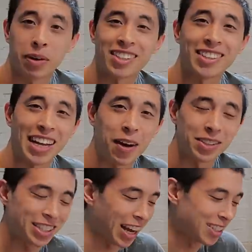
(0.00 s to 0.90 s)
But as a
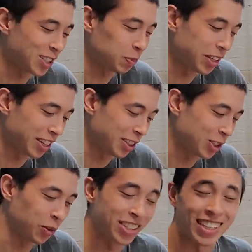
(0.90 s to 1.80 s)
downside, spinning the
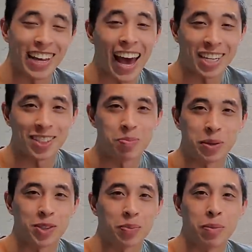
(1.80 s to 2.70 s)
joystick actually
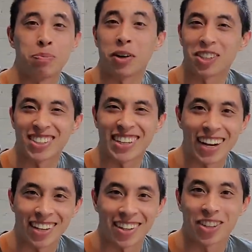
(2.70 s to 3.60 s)
built up a bunch of
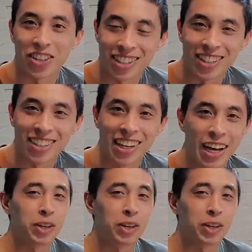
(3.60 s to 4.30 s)
static electricity,